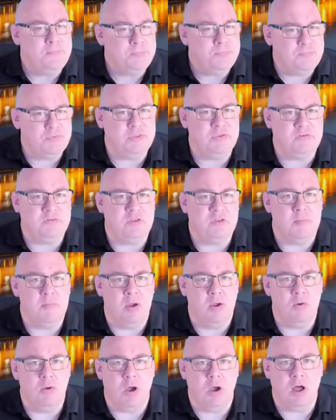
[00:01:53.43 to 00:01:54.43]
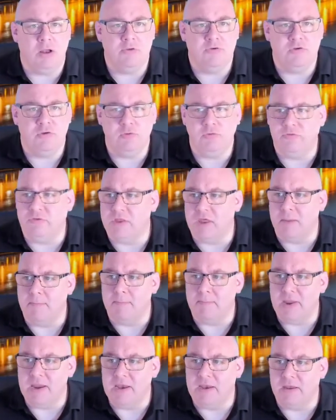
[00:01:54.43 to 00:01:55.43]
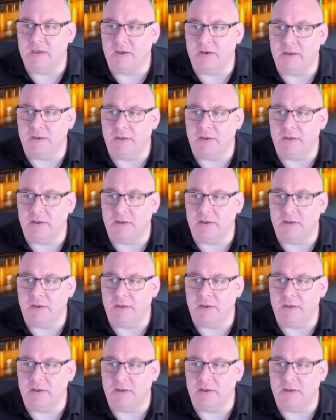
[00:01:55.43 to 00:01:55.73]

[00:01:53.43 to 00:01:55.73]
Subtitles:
For this demo, I'll choose the immediate